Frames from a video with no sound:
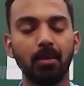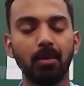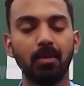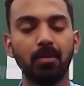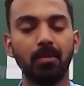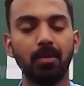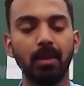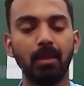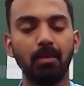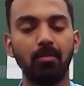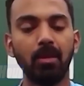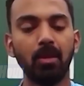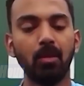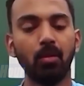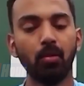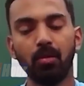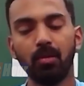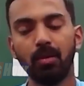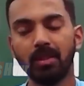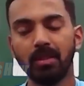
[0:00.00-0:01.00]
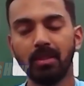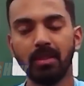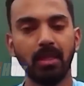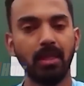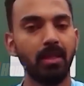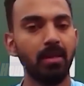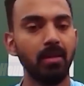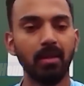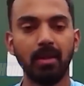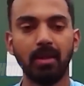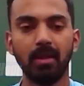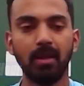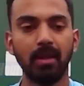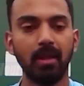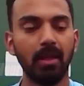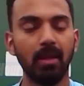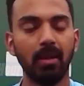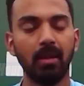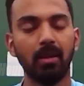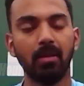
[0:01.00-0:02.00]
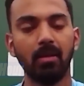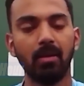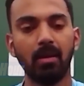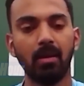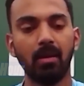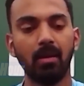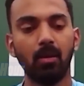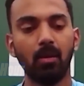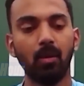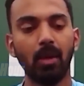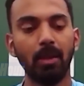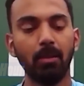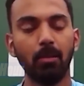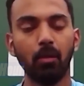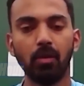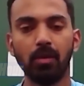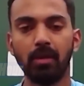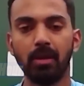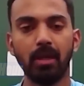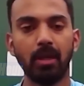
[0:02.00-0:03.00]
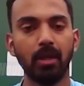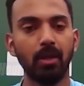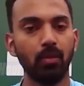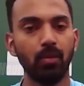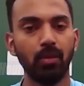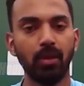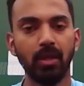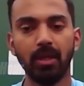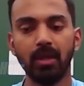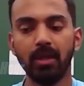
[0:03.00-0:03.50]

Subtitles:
You know, we always need in one good cricket, you